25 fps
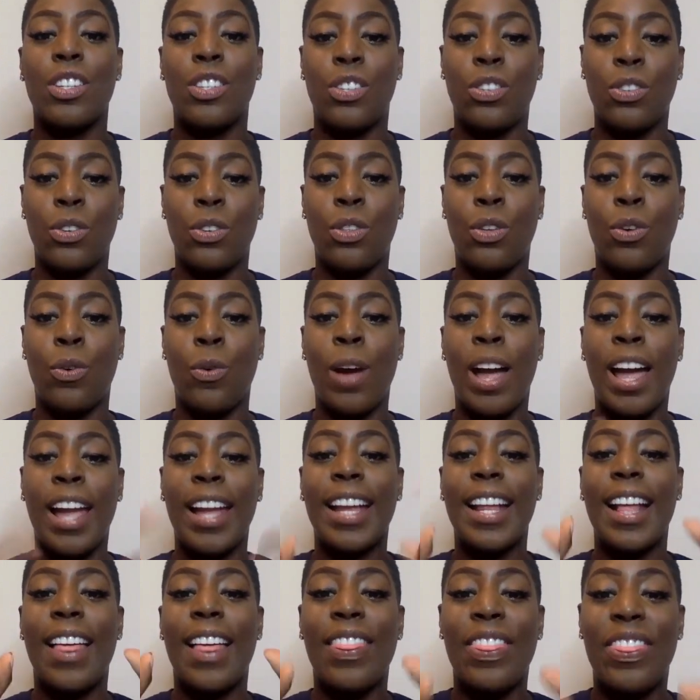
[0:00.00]
Do the
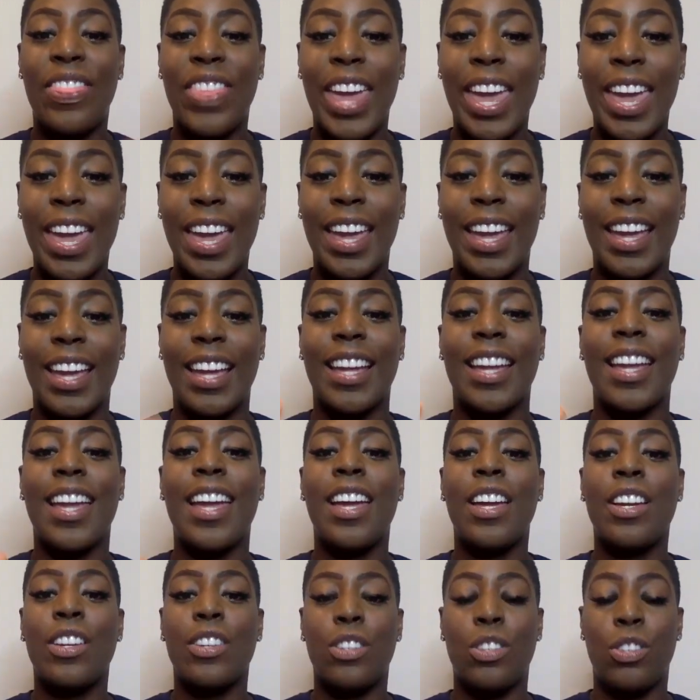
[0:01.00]
right thing.
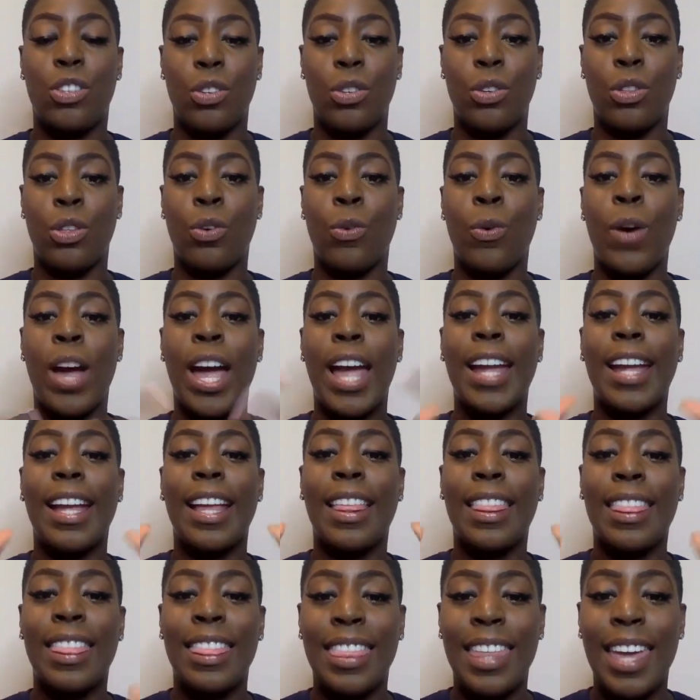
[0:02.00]
Do the right
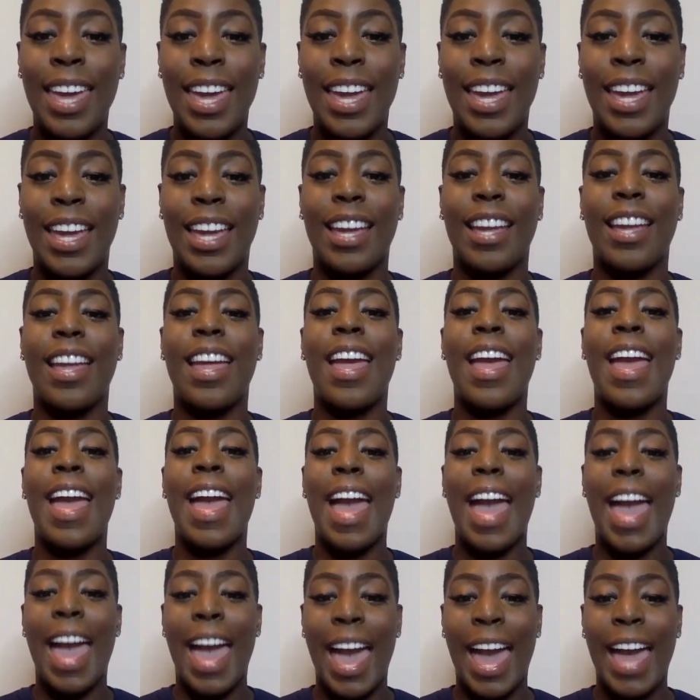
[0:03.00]
thing.
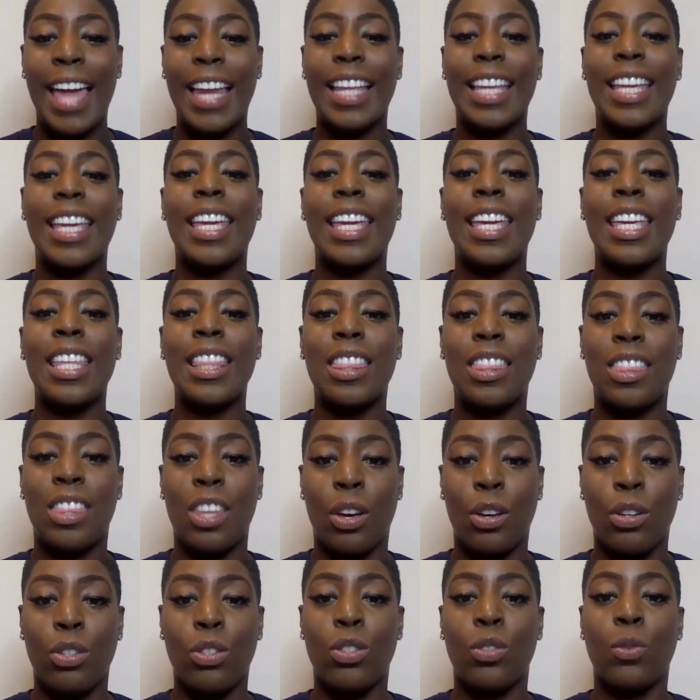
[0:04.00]
At
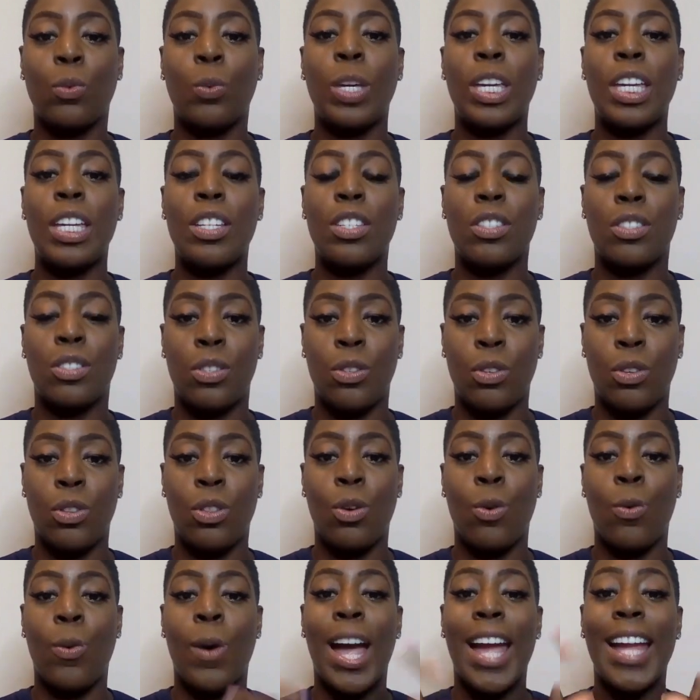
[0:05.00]
Ethos, we do
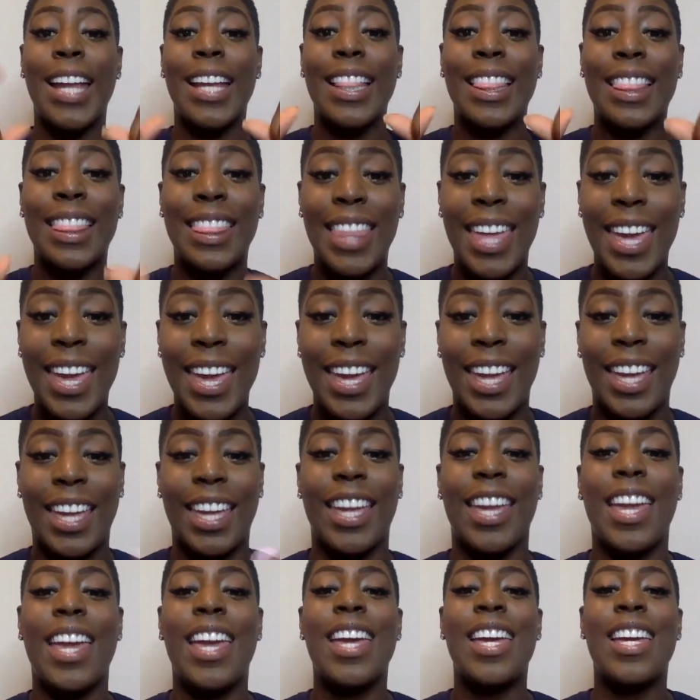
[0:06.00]
the right
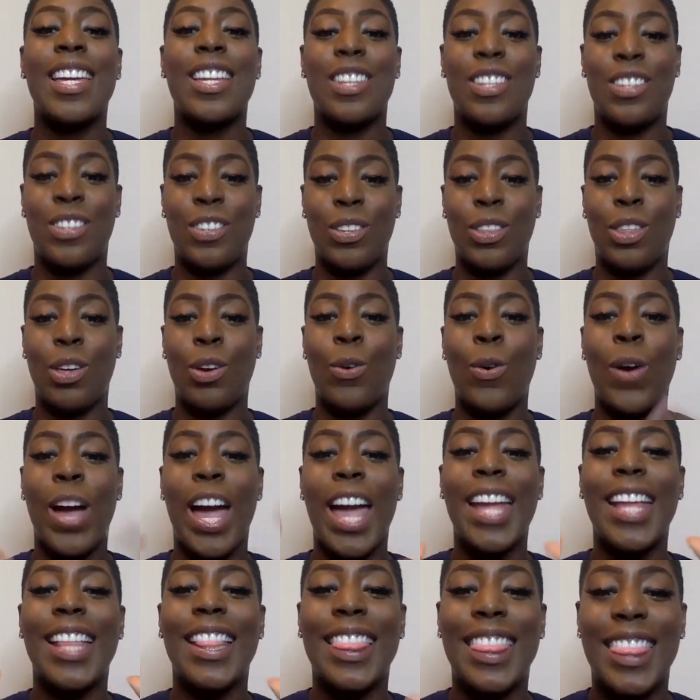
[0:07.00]
thing. Do the
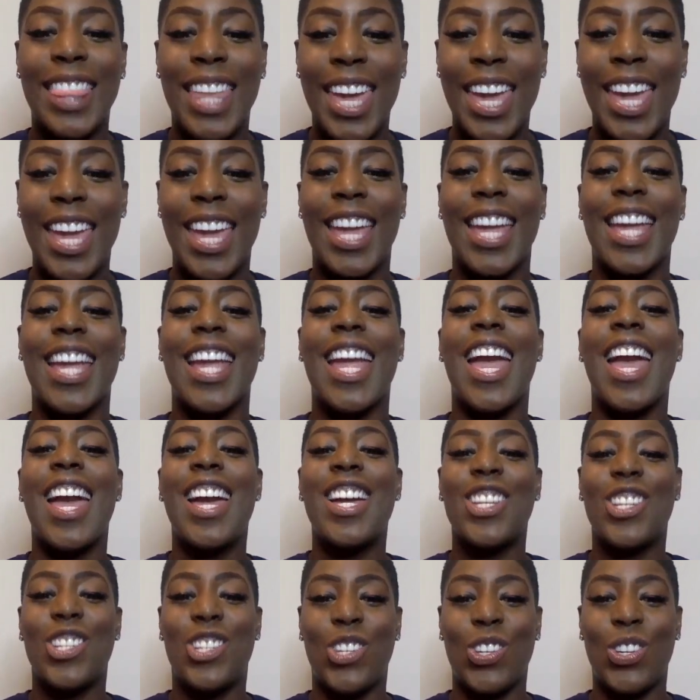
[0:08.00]
right thing.
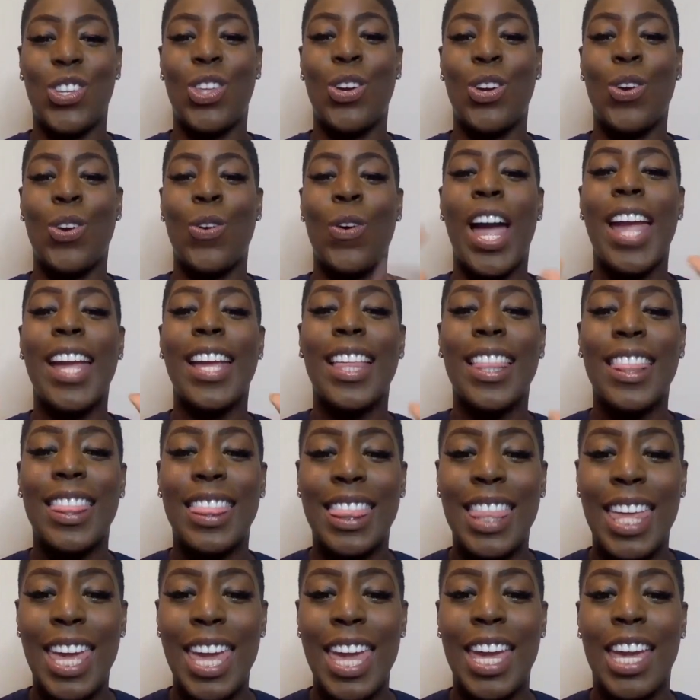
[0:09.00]
Do the right
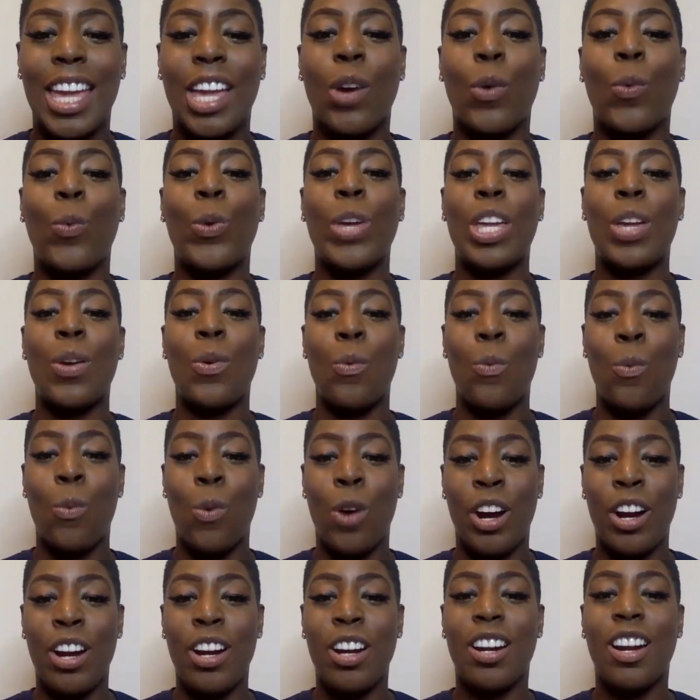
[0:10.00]
thing. We
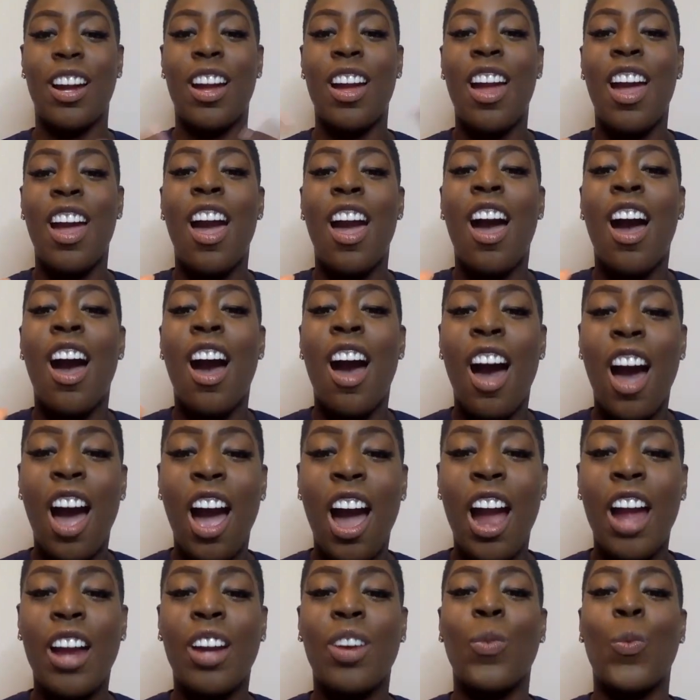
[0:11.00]
work
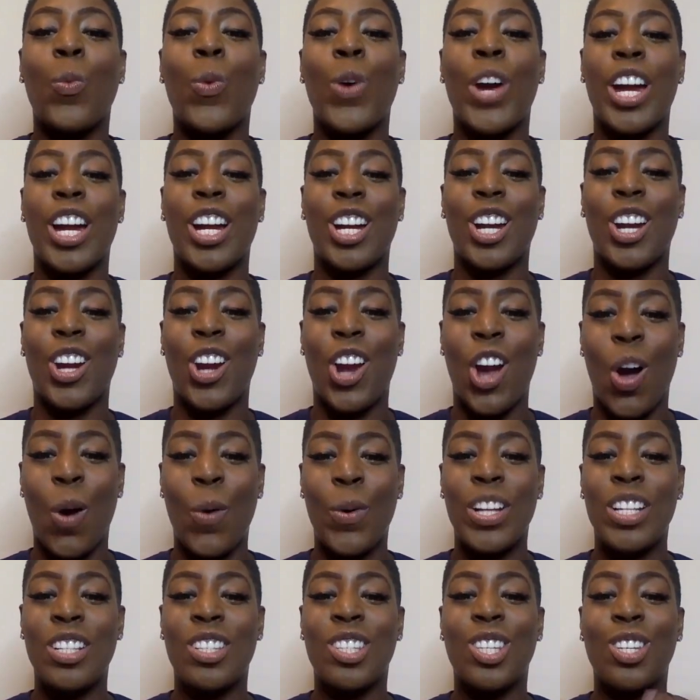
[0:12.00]
hard. We're
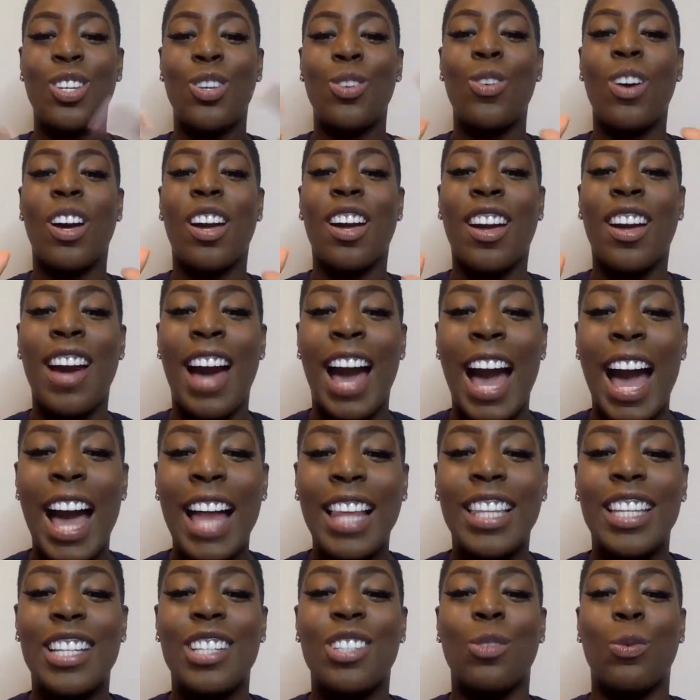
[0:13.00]
going to
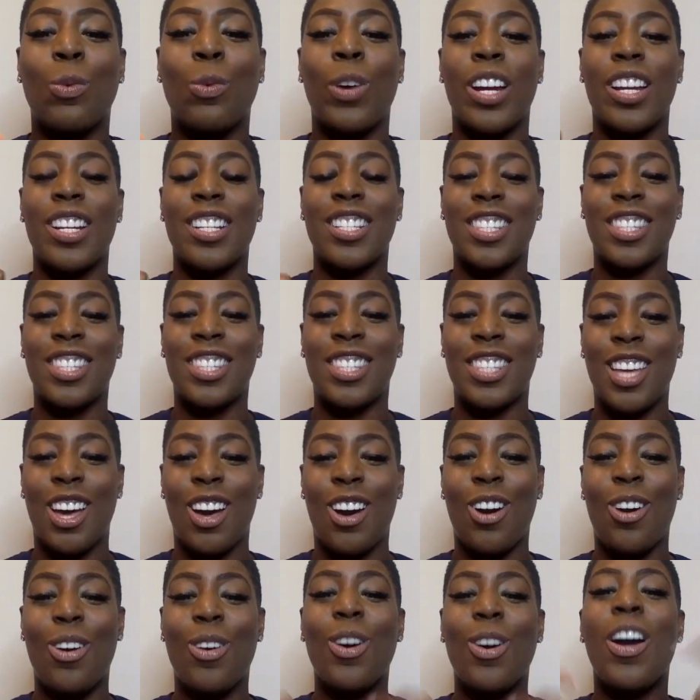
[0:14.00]
college. We're
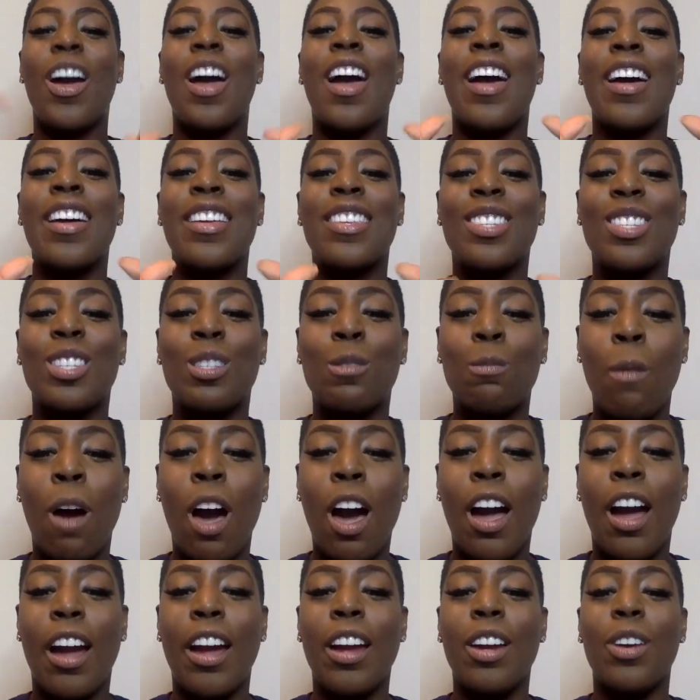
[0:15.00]
so
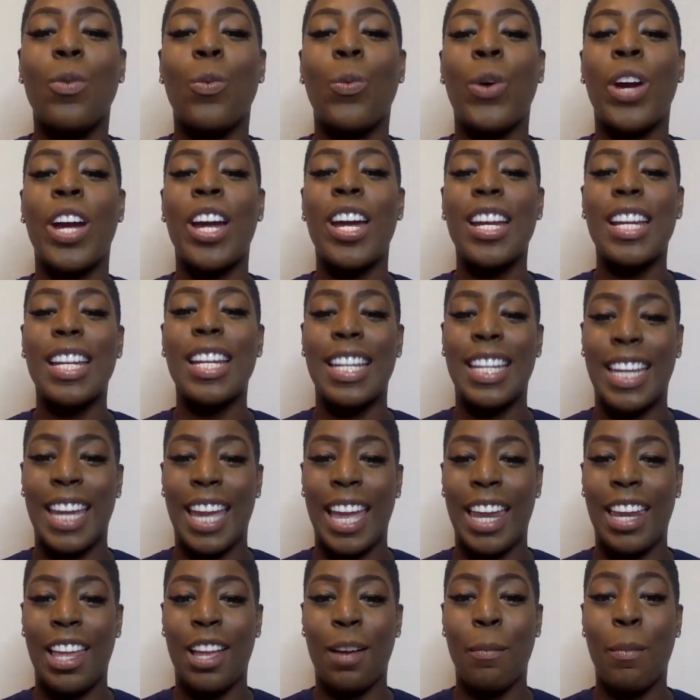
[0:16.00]
smart. We're
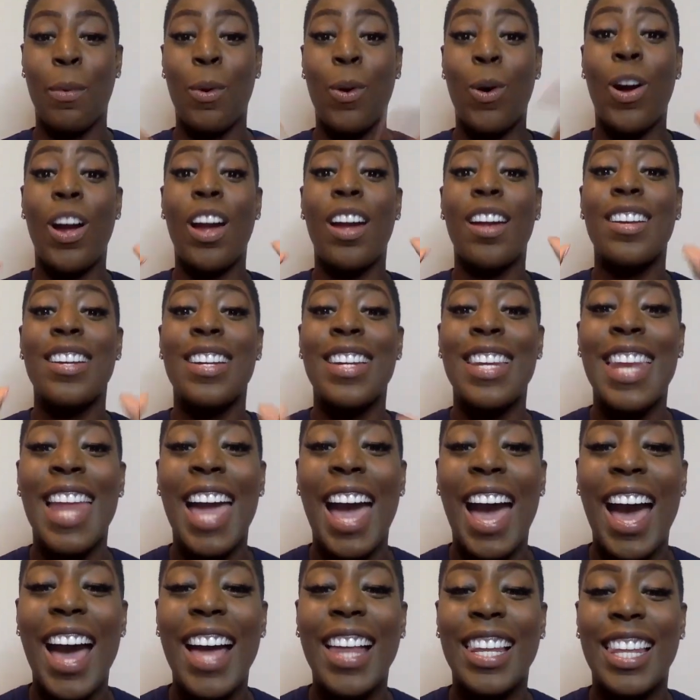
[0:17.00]
getting more
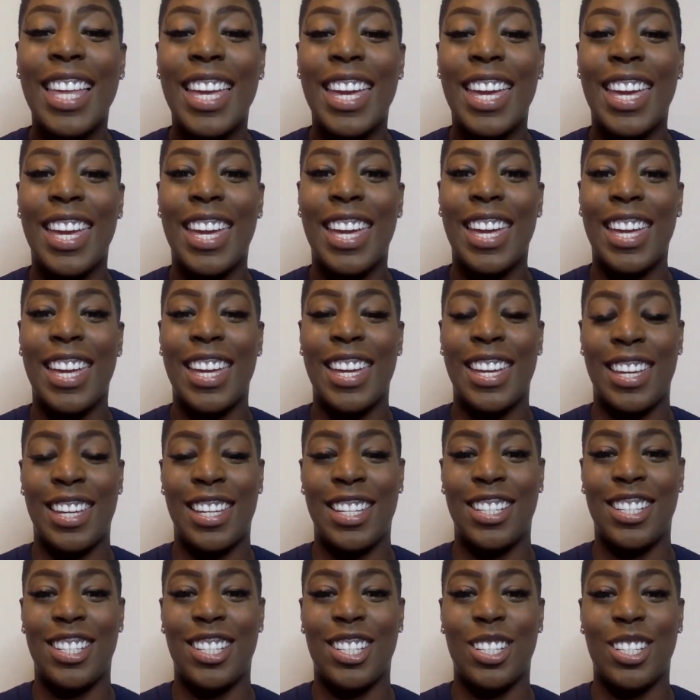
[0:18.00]

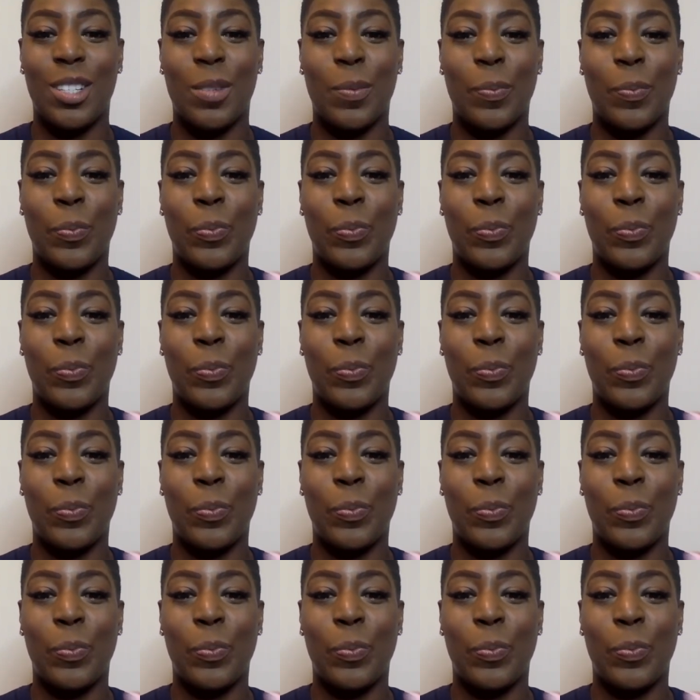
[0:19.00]
knowledge.